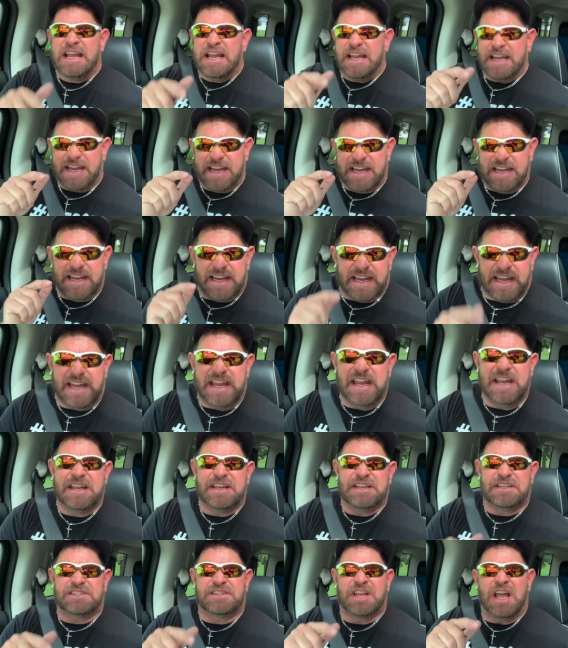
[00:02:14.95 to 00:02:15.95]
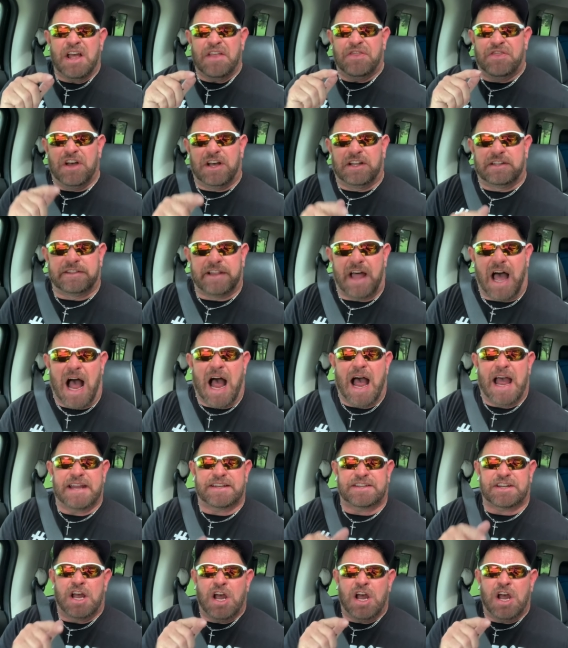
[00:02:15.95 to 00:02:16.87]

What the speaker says: He is the light